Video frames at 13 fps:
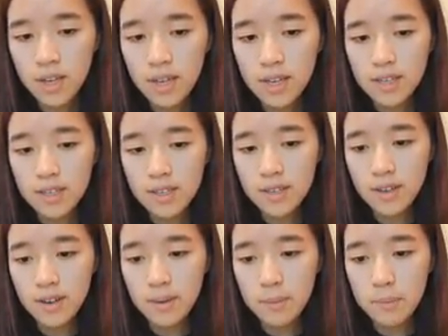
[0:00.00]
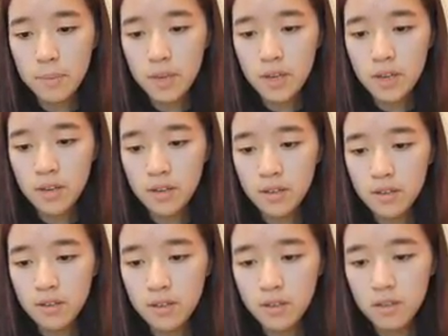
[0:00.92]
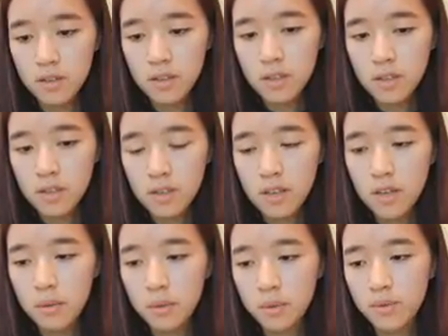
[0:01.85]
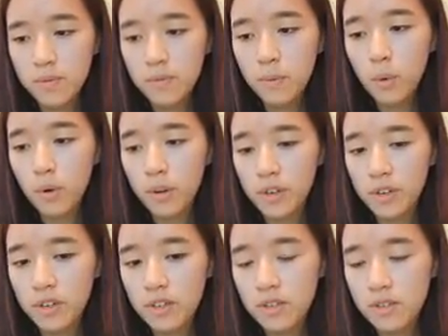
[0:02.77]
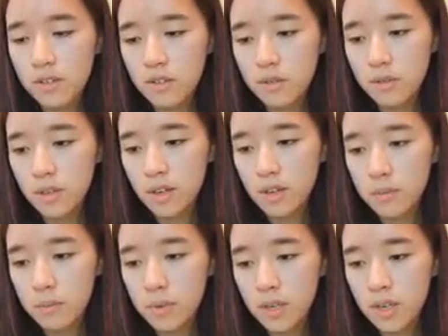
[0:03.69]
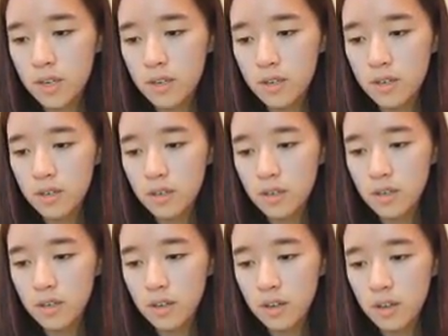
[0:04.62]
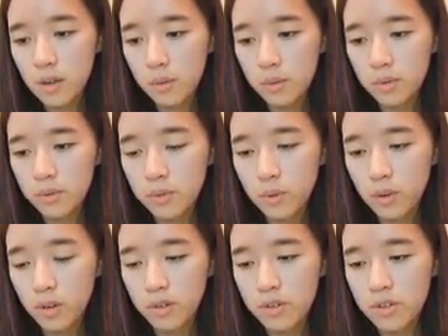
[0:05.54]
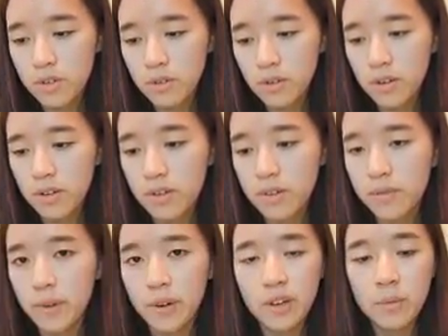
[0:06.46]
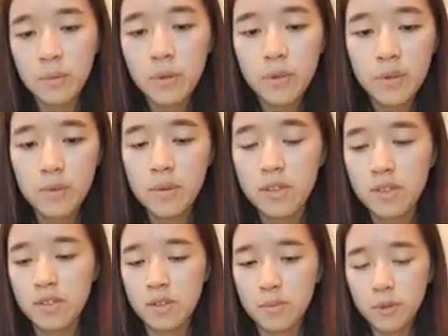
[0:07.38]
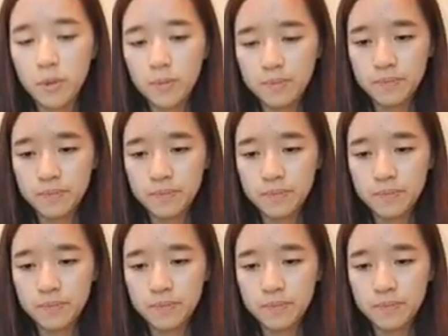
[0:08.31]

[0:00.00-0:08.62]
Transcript: And side B equals 4 units. So side B equals 4, there's no unknown variable. That makes it simple.